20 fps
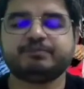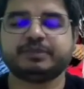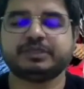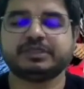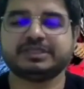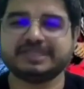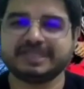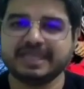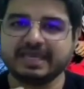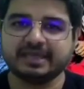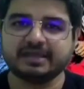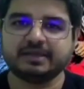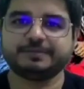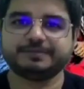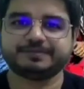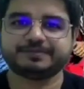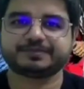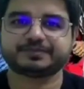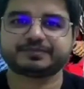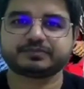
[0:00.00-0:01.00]
But
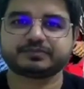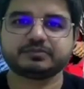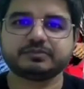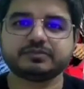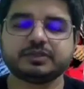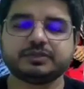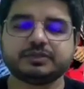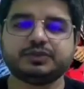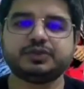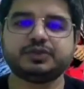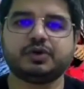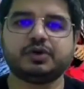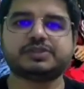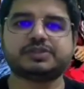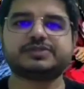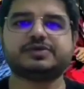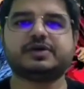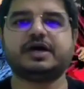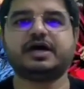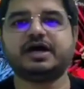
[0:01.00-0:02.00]
then you
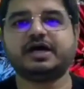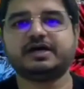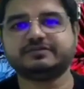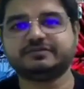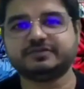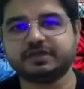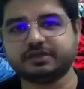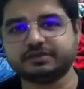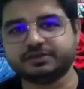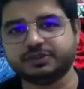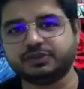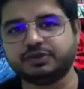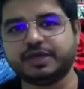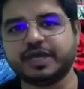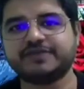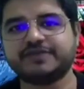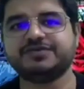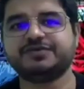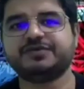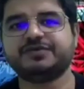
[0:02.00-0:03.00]
also have, uh, you know,
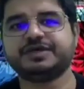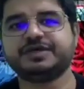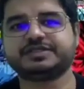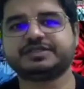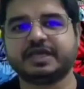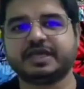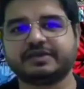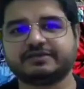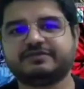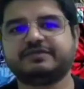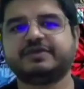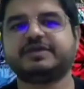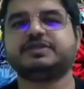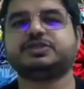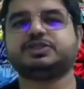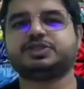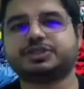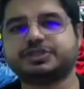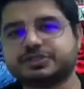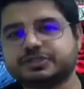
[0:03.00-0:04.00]
heavyweights like
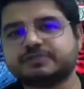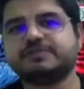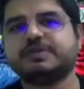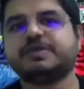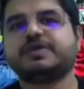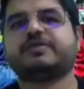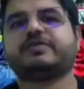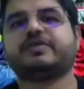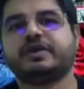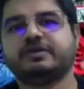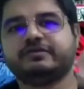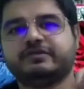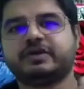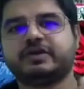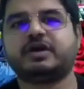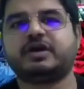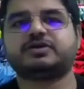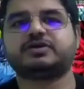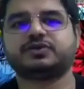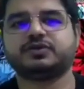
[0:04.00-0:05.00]
Finch and Smith and
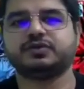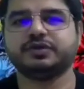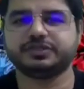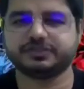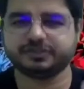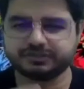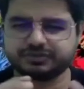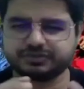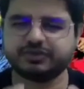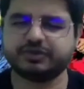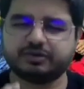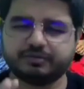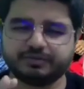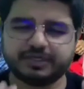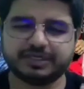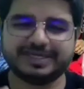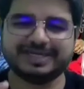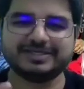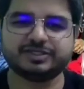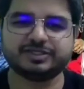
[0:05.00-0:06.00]
Virat Kohli. So it's going to be
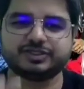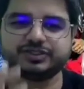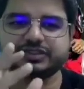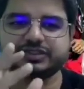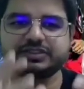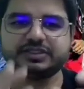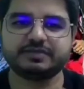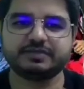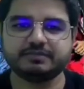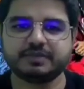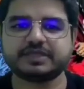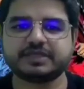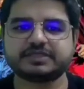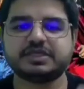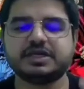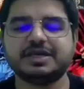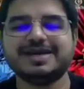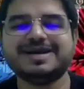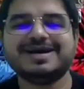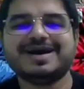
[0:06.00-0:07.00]
an interesting
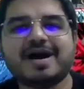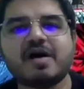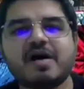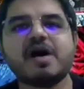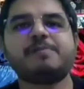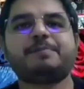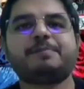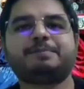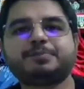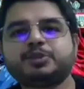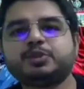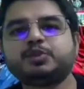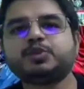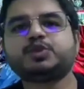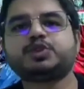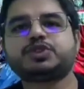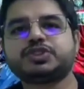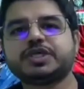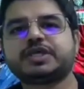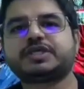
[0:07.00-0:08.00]
mix. Up to
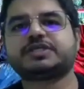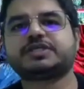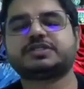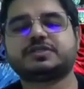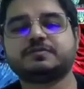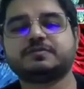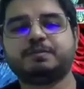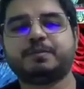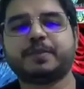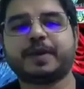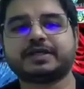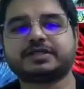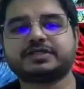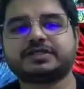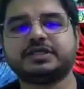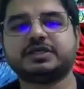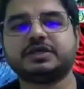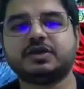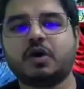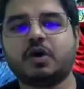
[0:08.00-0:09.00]
six
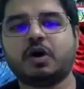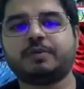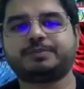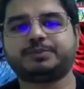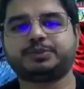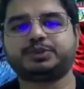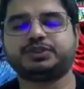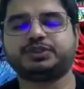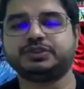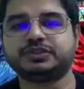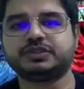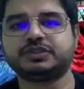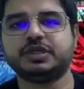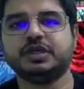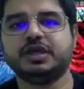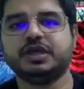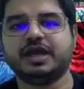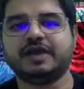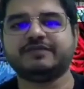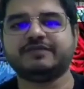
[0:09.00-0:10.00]
batting options.
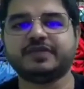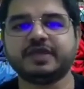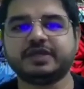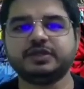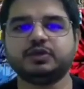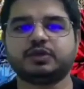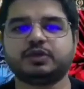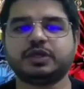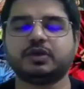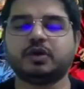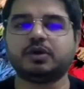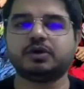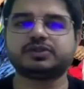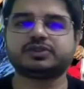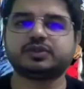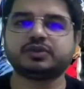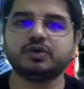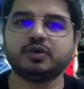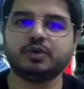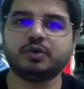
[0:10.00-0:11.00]
And then you can
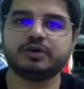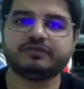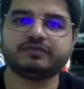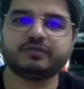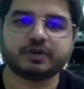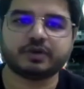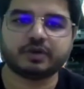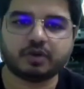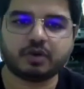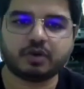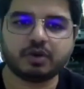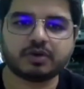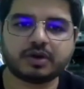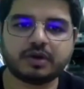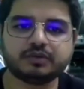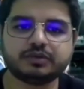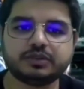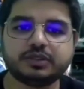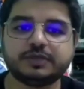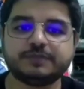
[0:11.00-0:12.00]
also go in for an
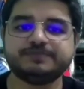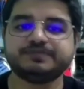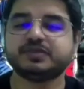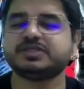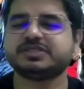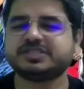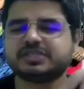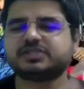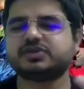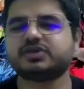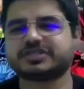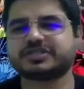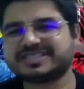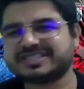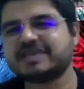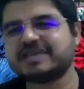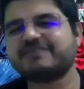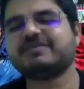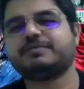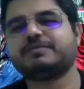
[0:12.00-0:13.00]
all-rounder. Six or
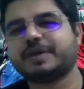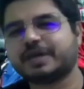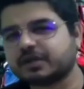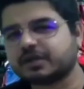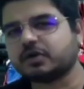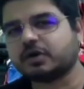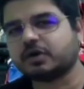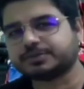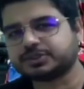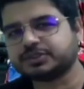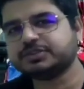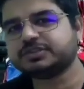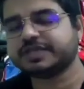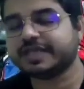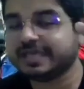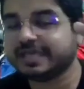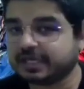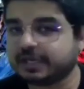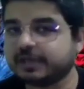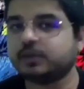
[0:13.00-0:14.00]
seven batting options,
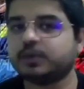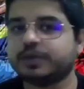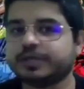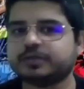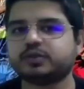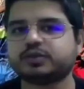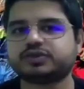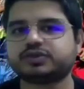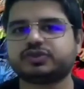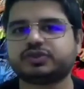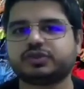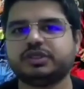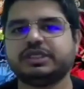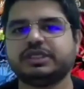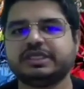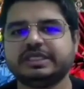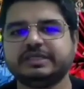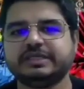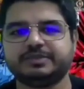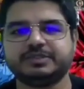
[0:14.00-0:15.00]
including those three
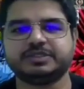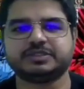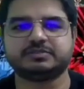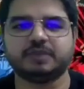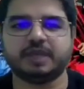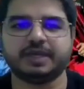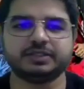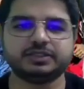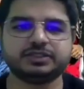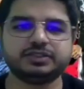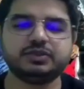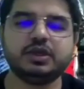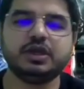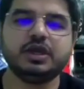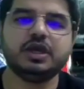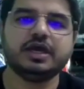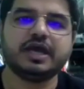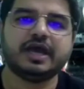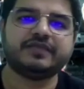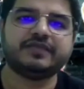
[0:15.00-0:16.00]
keepers, mind you.
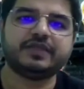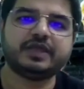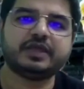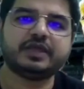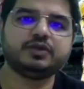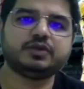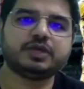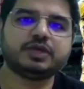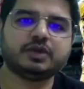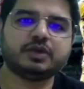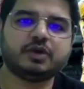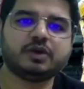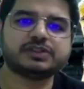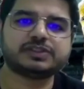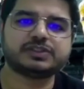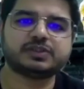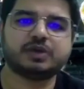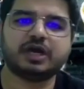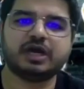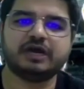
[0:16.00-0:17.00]
And then you can
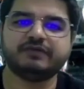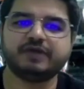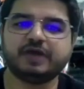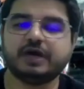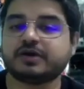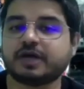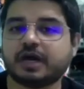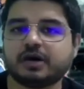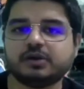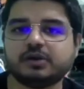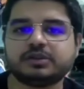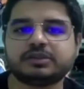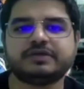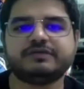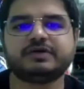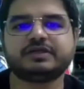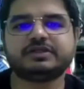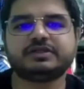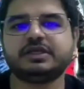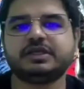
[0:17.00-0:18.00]
also have Rahul
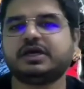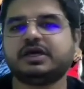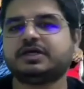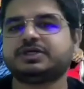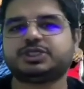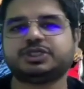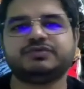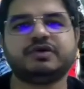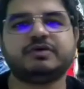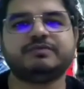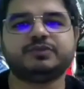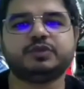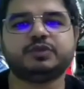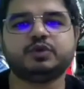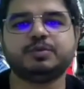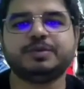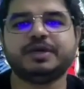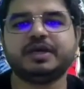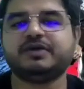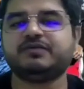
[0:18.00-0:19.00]
Tewatiya, Shivam
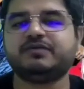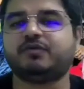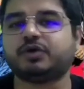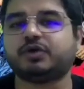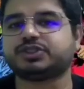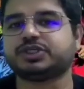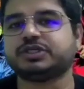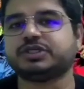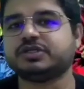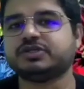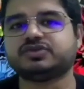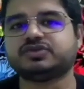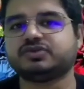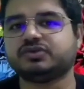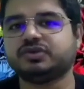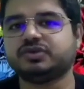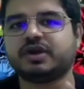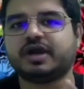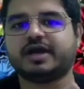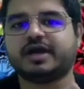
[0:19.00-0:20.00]
Dubey, Washington
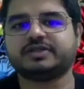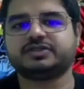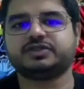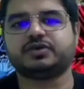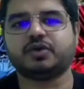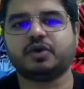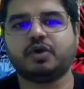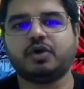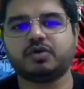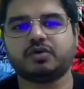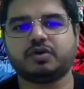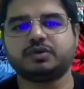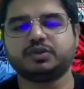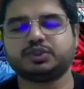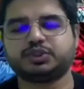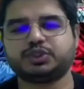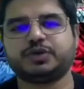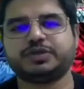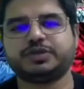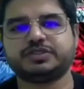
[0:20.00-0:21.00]
Sundar as your all-round
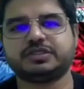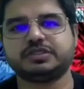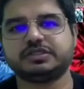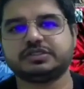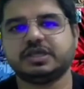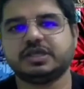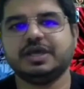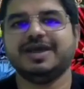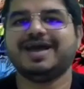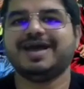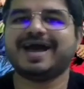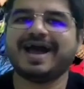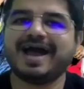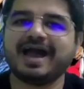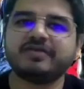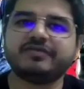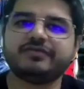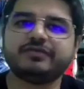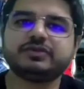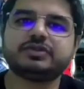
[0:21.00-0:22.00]
choices.
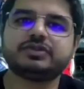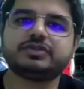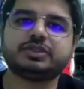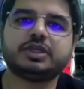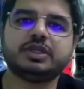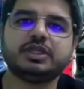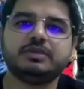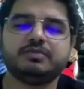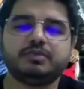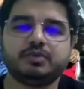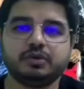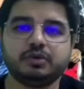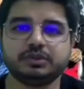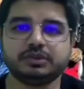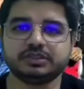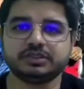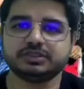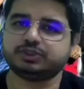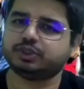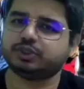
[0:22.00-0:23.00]
And for the three
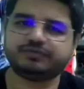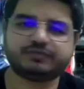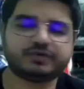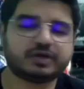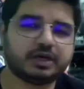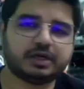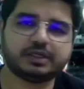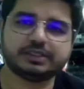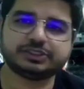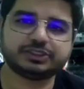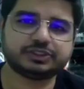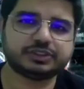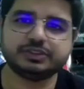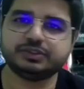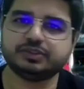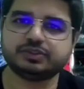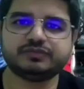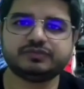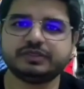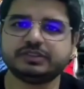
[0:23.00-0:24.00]
bowlers, Jofra Archer
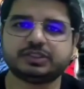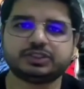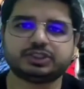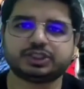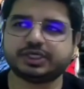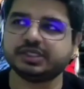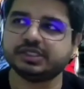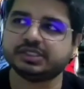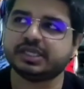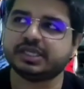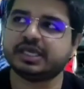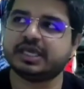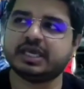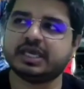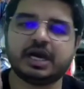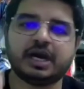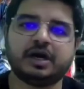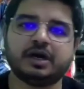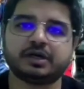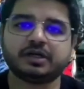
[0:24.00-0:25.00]
and Yuzvendra Chahal,
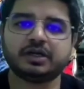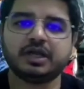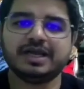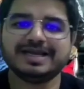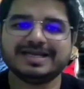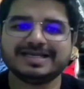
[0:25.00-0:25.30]
they are